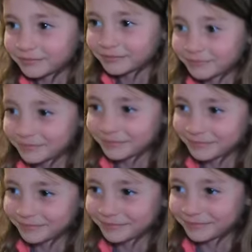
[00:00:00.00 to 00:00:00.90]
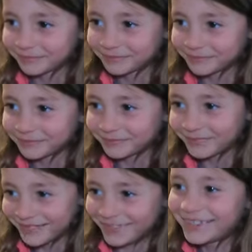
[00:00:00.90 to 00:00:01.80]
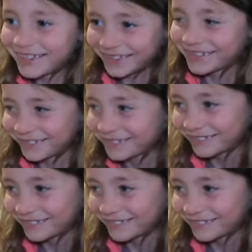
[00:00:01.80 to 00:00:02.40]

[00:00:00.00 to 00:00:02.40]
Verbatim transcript: I'm guessing that's your favourite. Yeah.